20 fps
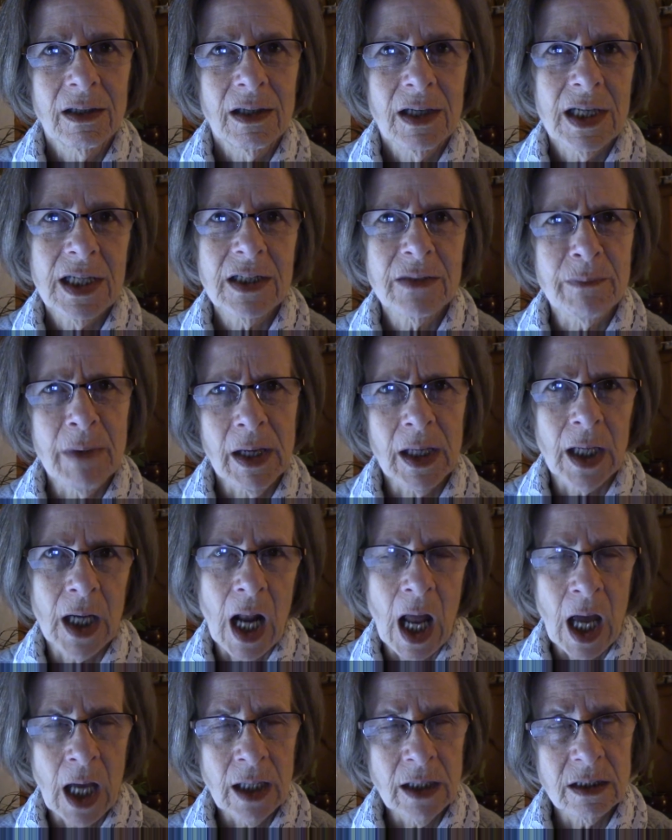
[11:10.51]
He's making
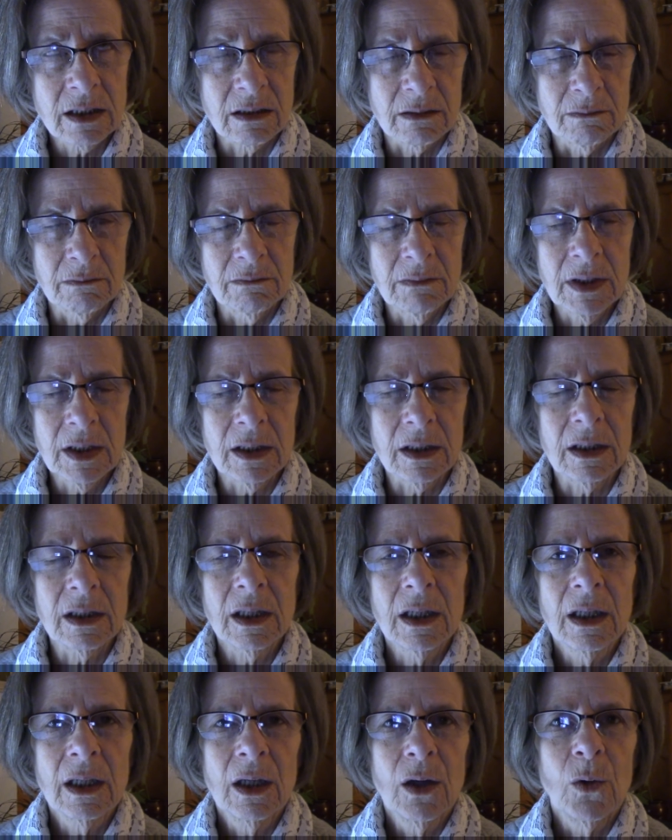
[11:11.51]
eyes at me.
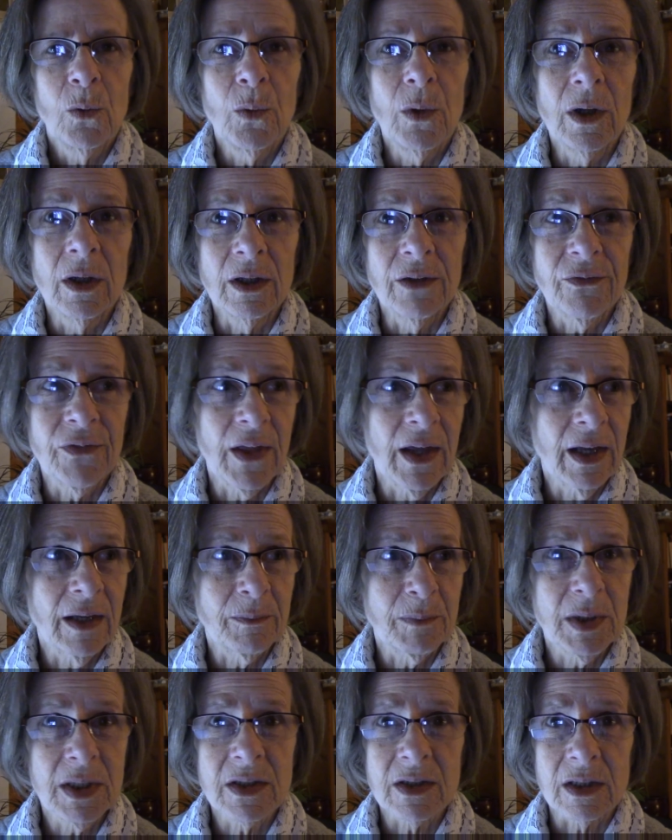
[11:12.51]
Well, if that
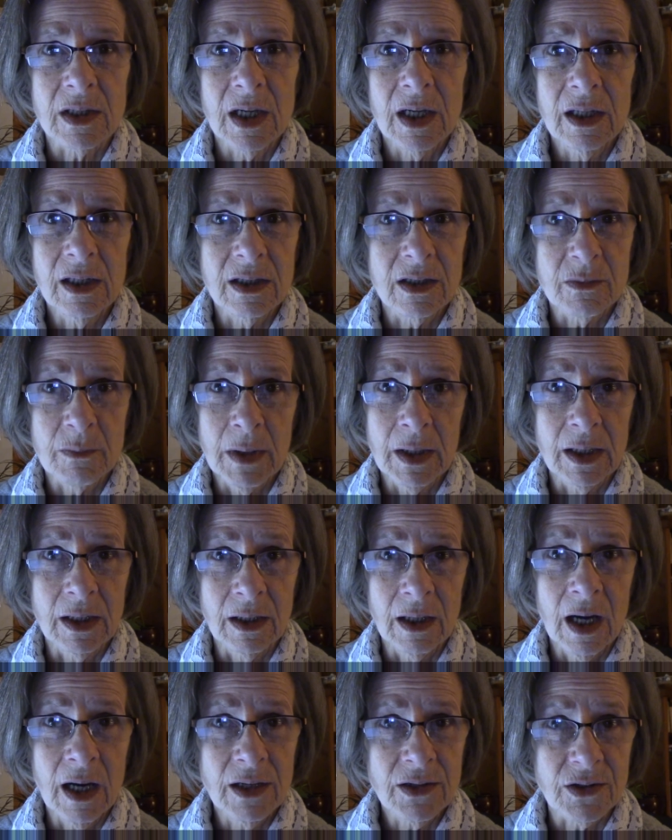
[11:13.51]
piece of cake is
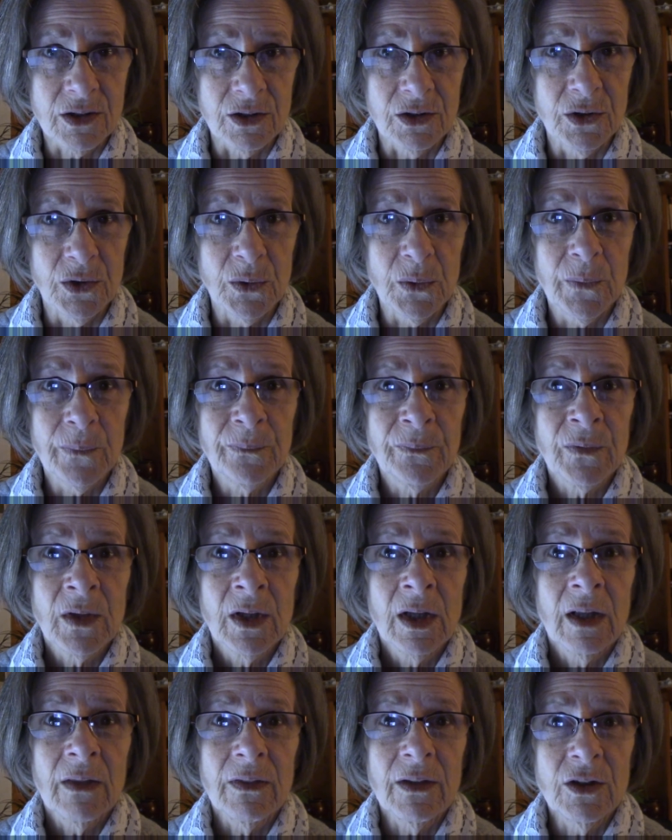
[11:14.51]
making eyes at you,
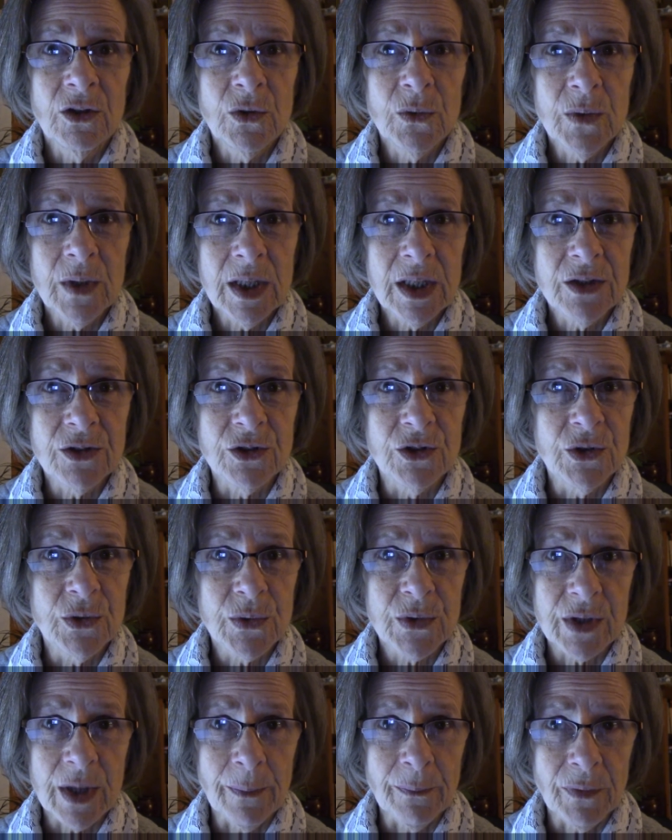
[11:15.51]
then you need to do
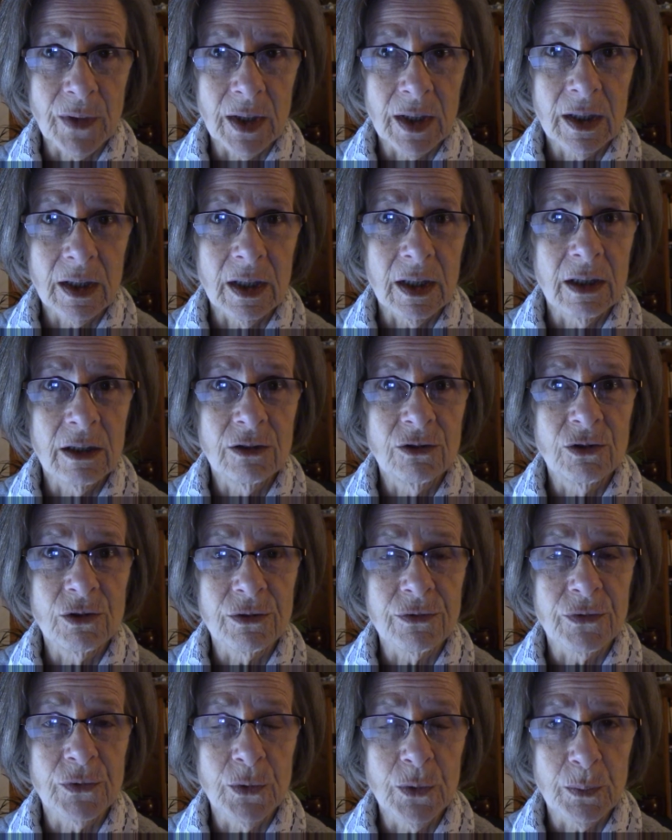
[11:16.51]
something in your
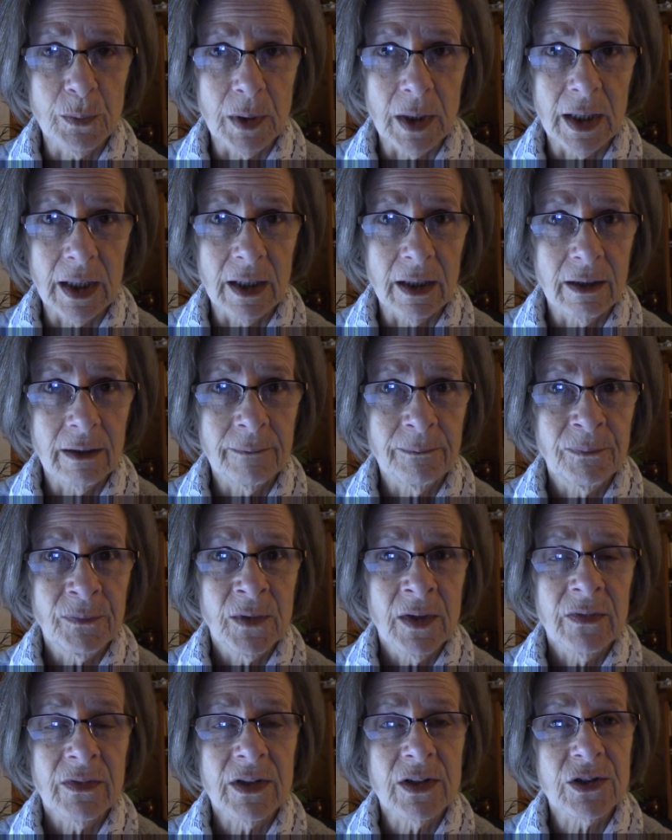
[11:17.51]
food plan
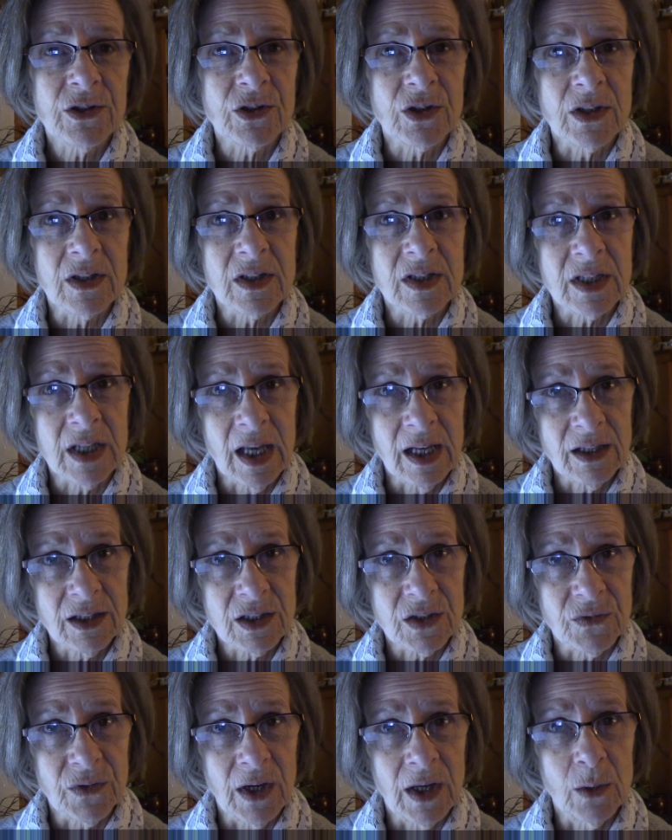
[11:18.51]
that is going to
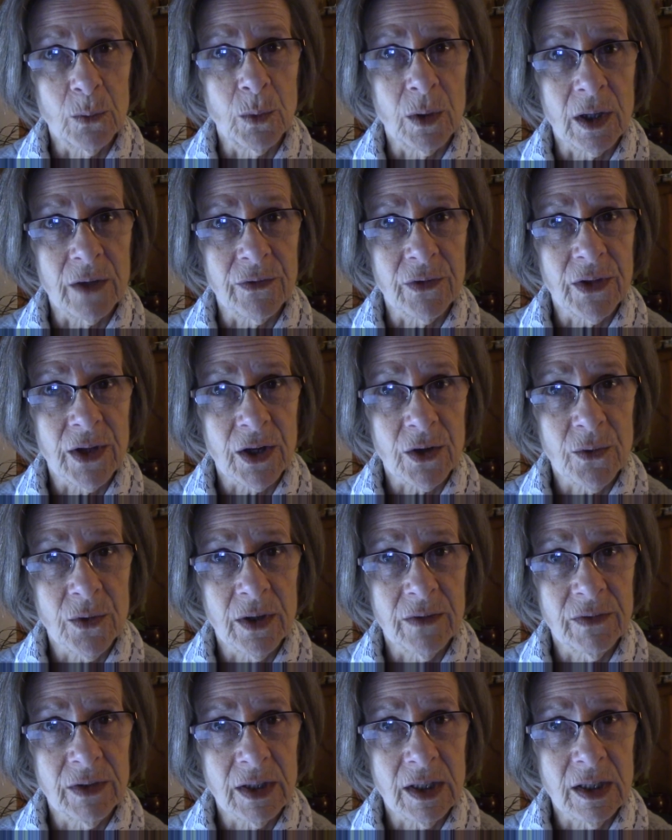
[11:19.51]
satisfy whatever that
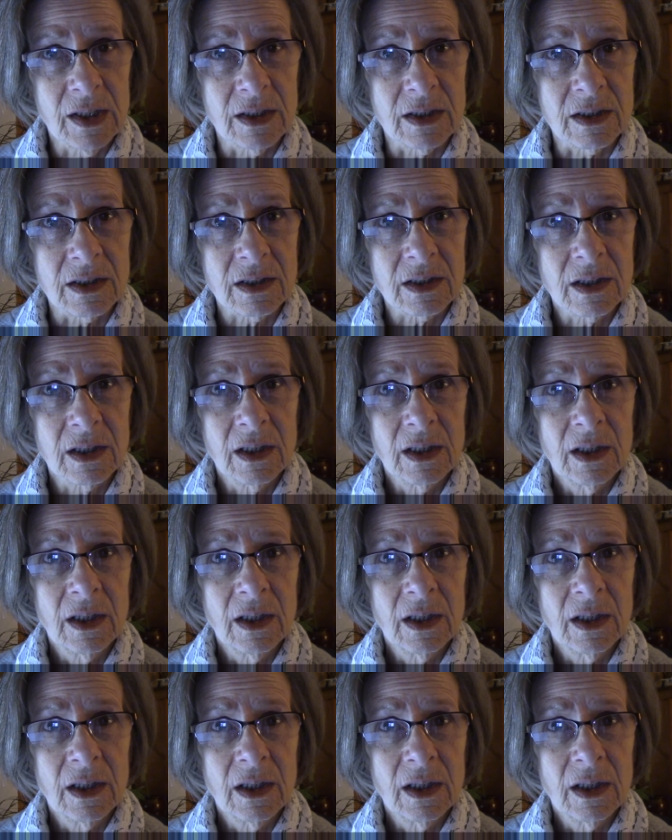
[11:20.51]
craving is.